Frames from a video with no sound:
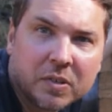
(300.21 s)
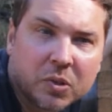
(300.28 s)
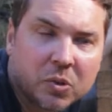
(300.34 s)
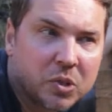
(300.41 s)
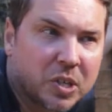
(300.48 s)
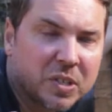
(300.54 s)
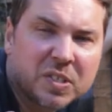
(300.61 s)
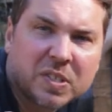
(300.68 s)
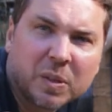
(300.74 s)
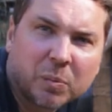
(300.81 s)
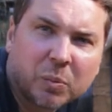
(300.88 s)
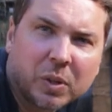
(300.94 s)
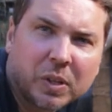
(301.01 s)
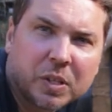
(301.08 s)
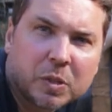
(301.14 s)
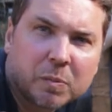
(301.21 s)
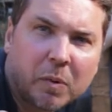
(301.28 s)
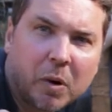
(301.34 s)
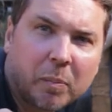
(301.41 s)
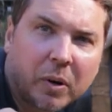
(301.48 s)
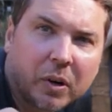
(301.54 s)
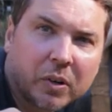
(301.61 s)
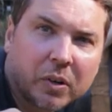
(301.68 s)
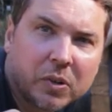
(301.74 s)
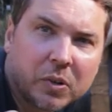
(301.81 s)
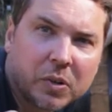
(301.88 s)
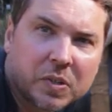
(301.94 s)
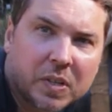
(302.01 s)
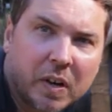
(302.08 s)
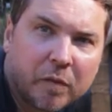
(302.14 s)
So just some really small
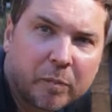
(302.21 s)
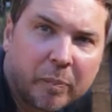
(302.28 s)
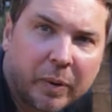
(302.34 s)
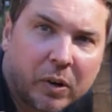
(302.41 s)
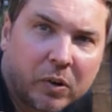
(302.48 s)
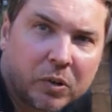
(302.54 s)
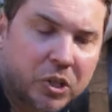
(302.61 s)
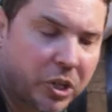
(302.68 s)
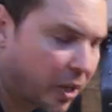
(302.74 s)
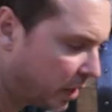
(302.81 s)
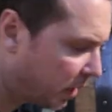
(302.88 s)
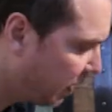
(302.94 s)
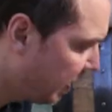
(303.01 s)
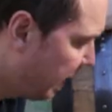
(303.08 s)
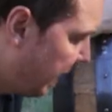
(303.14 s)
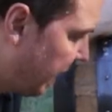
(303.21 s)
particles of barrel char.